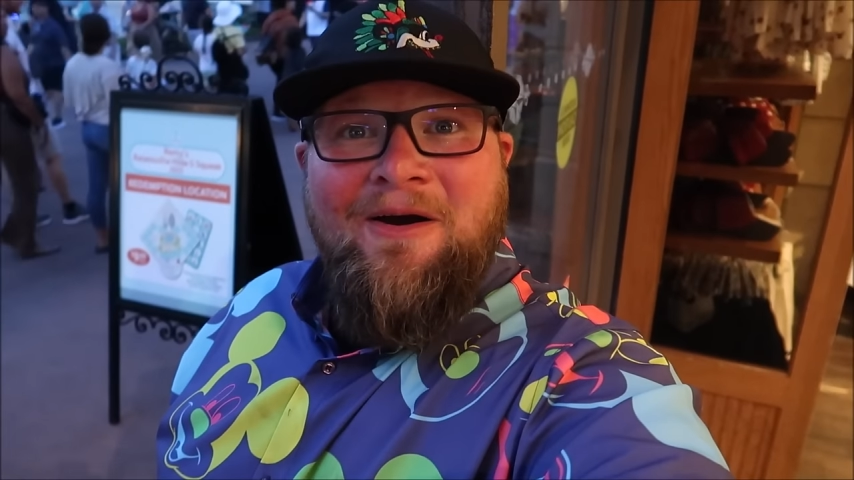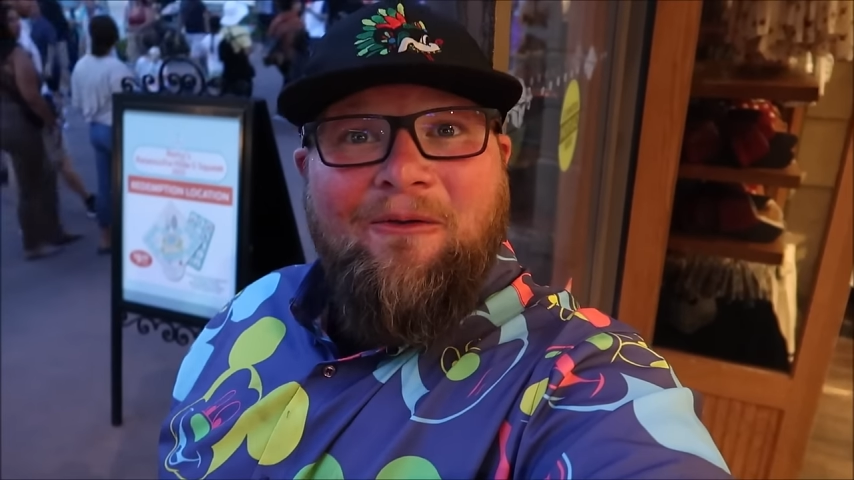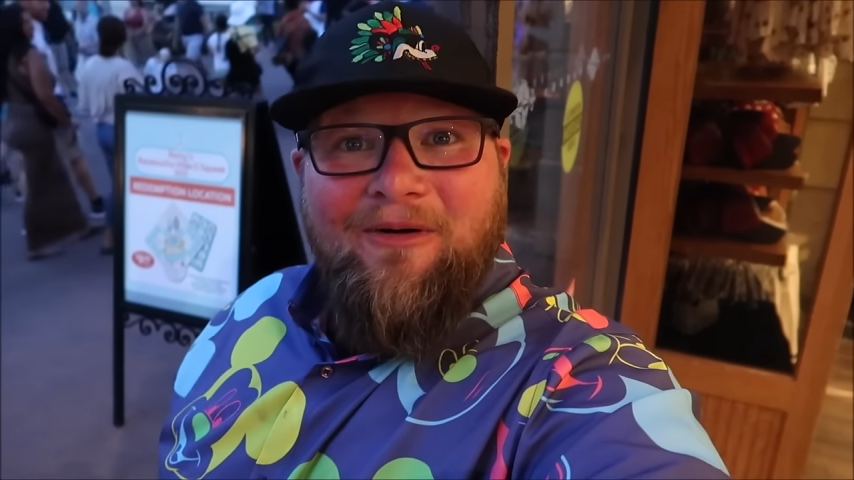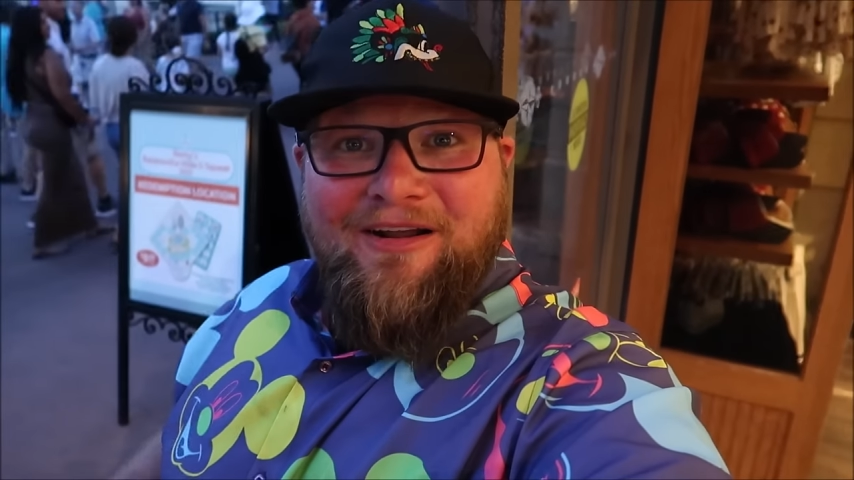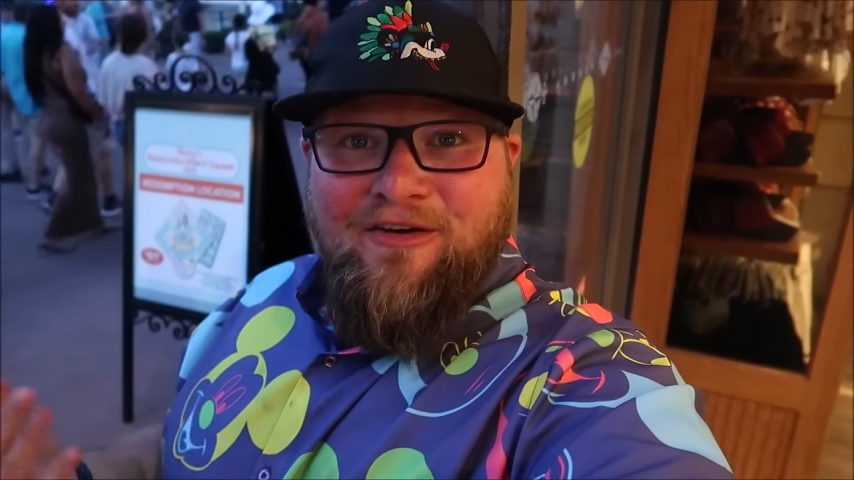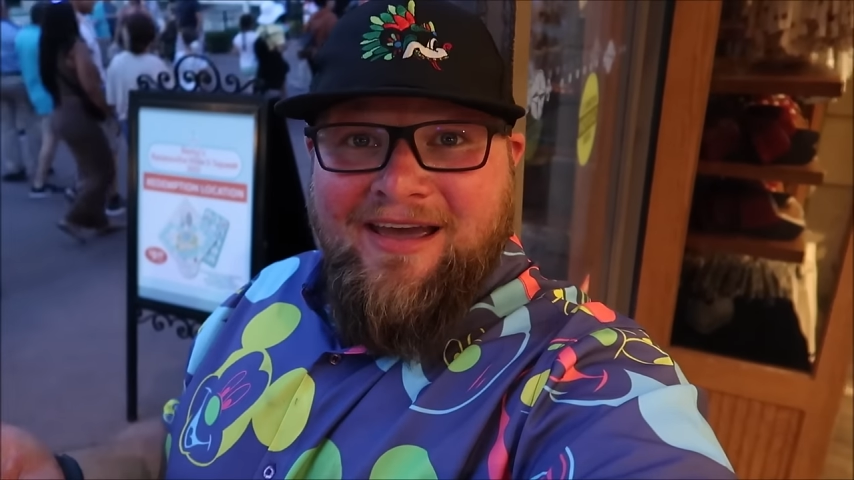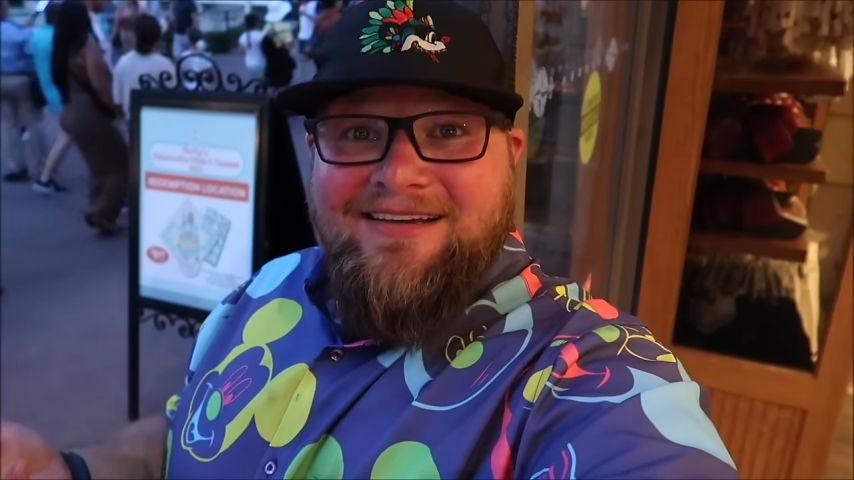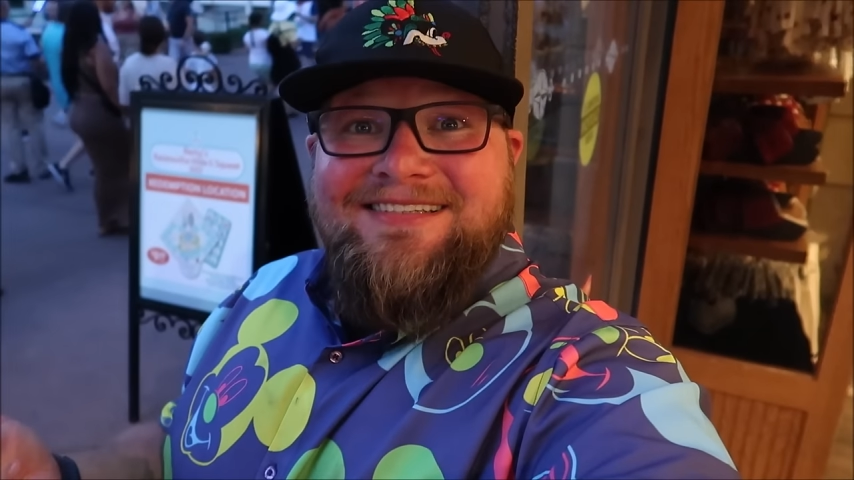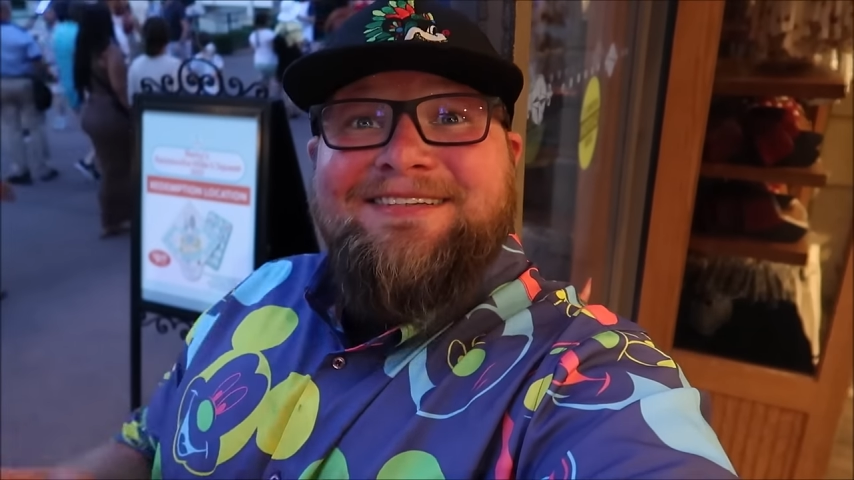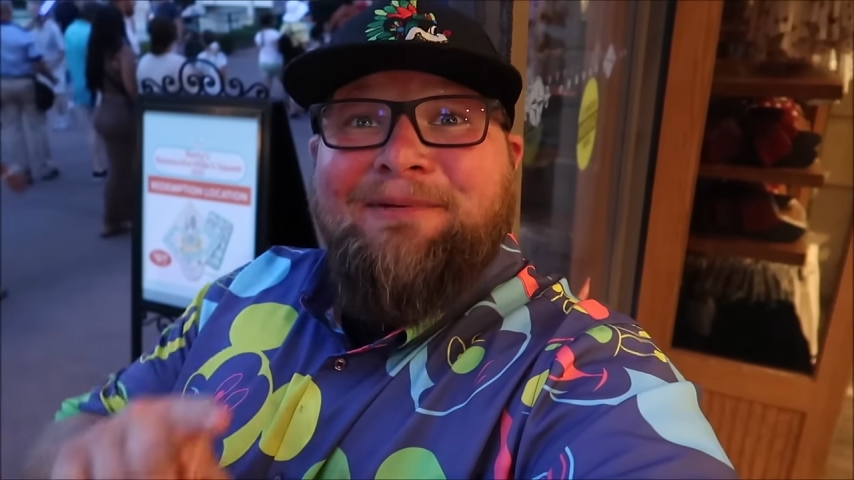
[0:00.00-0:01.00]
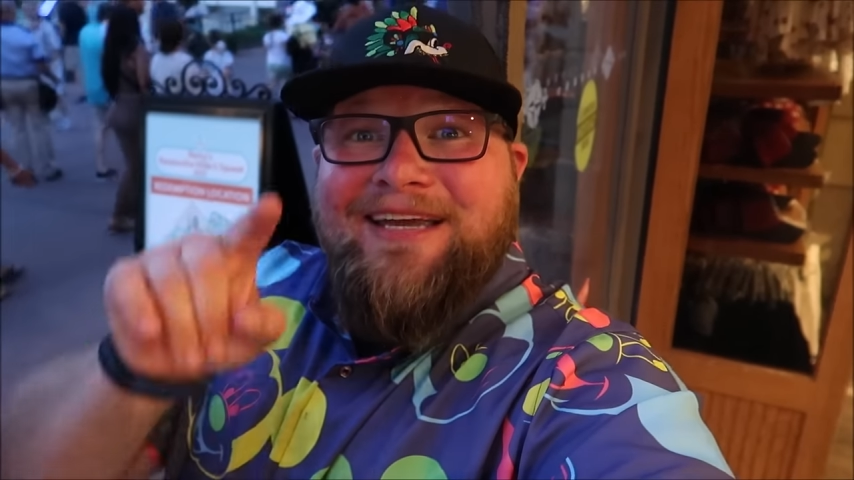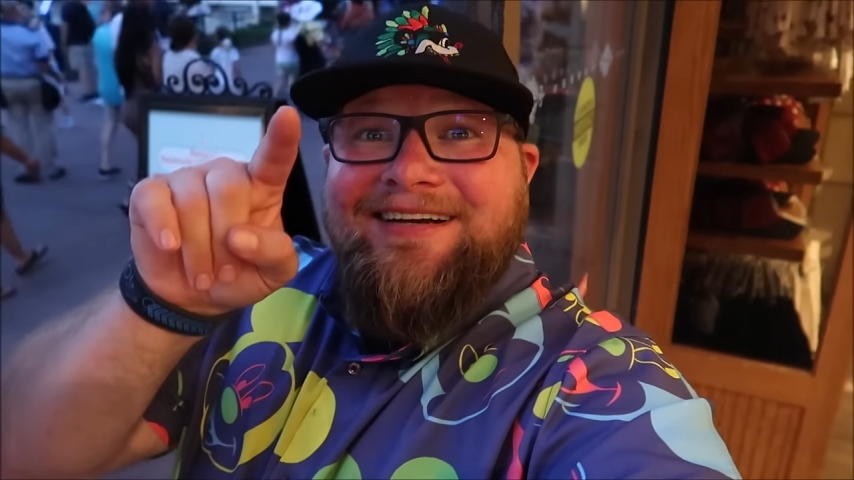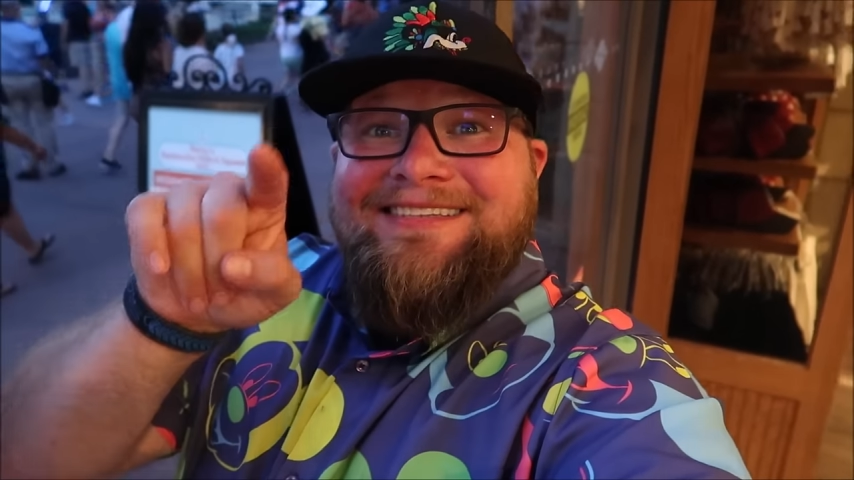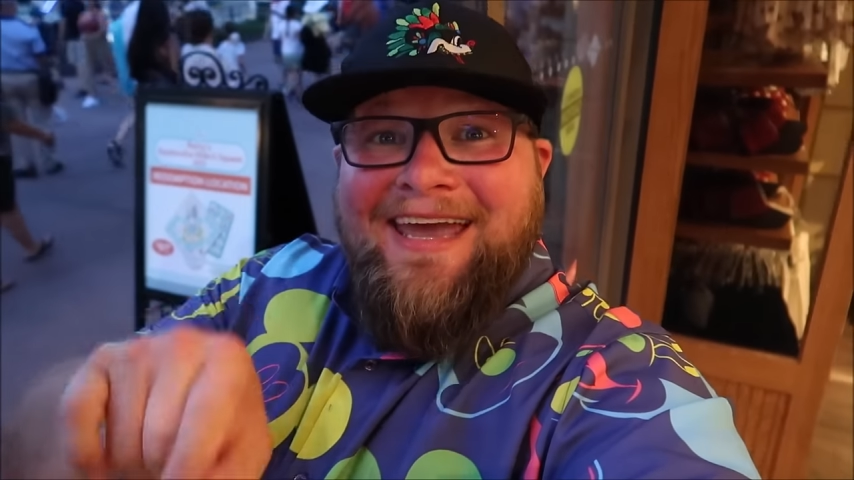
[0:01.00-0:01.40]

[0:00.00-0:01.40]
one of his because